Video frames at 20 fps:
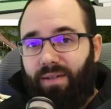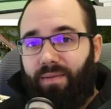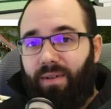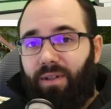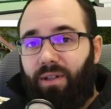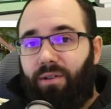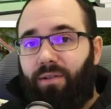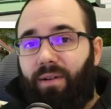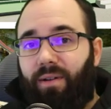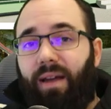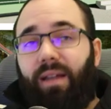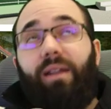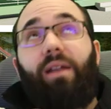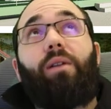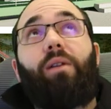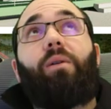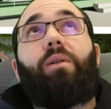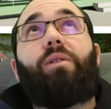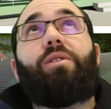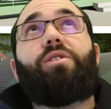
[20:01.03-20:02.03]
video, and then
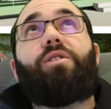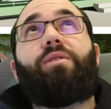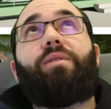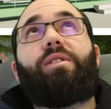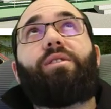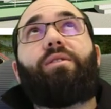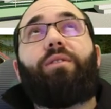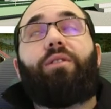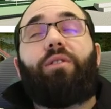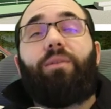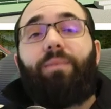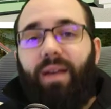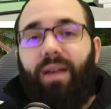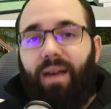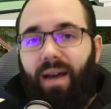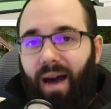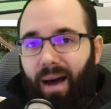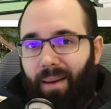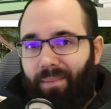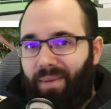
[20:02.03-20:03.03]
also it's going to be
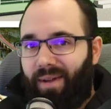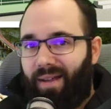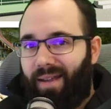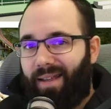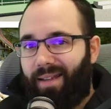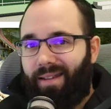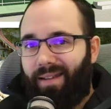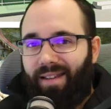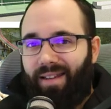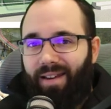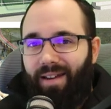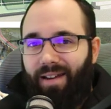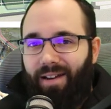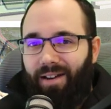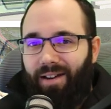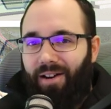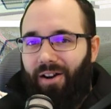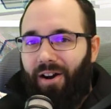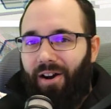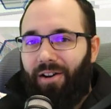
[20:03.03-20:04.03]
up in the
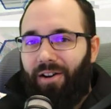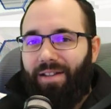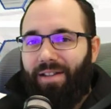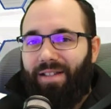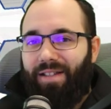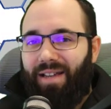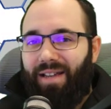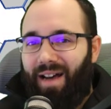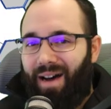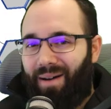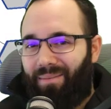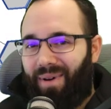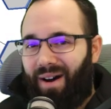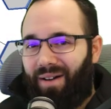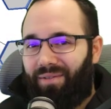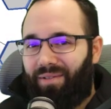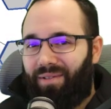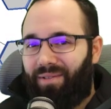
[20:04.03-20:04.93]
cards above.